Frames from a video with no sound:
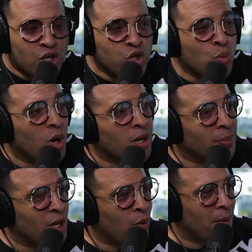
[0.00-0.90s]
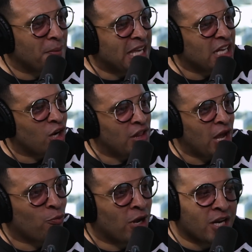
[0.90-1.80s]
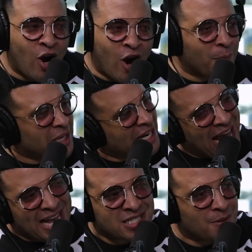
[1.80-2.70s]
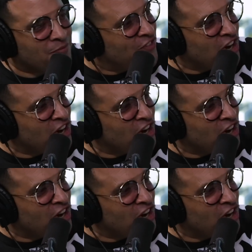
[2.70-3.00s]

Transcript: you want to blow up, get on that red carpet and ask them